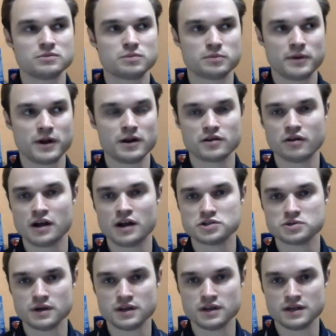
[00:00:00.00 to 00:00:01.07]
prepare to
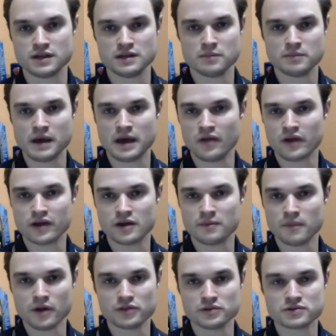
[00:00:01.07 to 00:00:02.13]
graduate in about like a
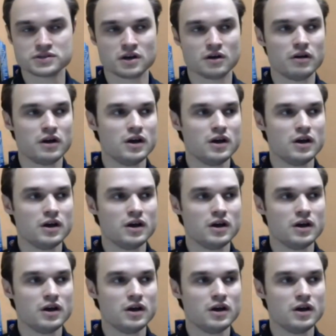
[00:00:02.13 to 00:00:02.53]
month or so.